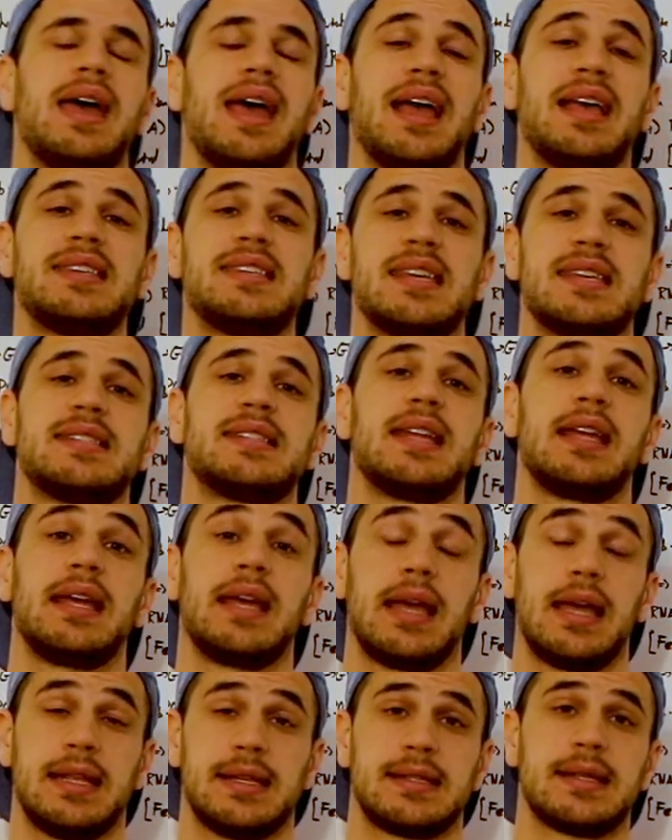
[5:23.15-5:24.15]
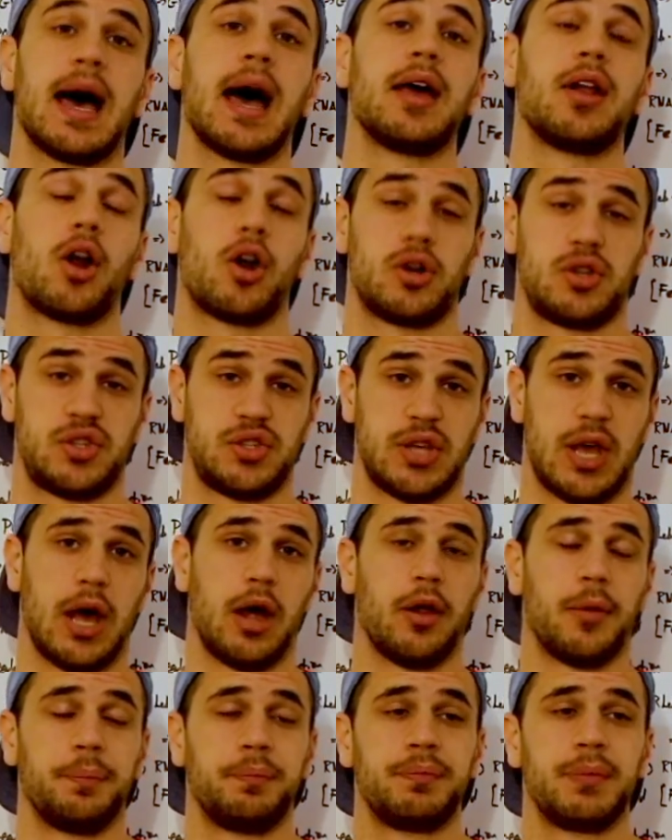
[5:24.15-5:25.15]
existing inside our
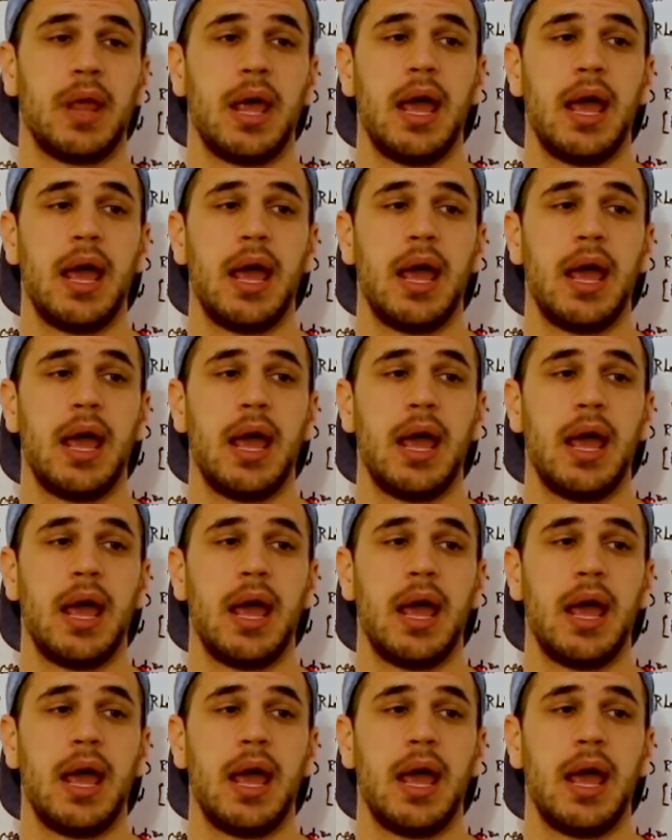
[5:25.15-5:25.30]
cell.